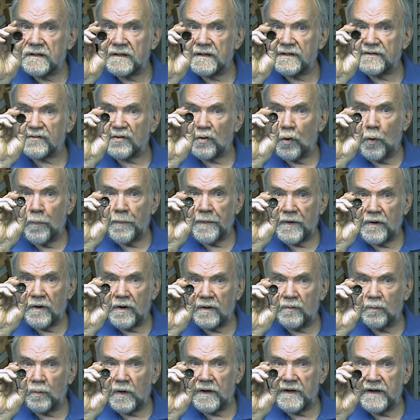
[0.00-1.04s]
It's open
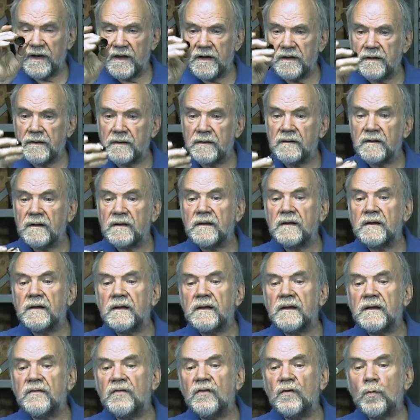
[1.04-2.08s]
on one end,
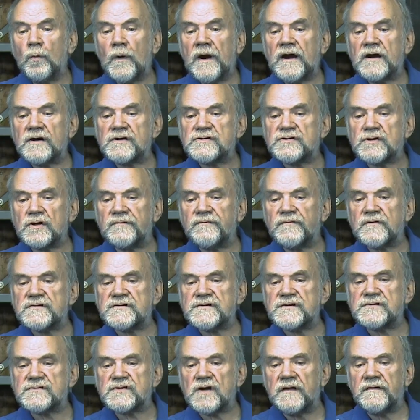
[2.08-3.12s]
the wear
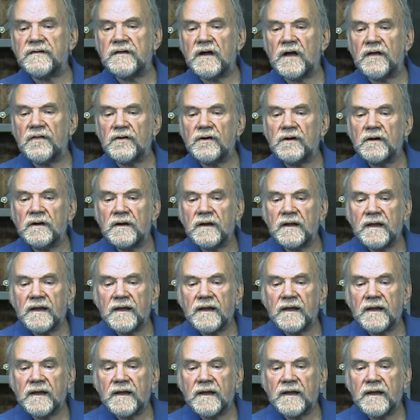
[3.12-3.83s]
surface is on the other,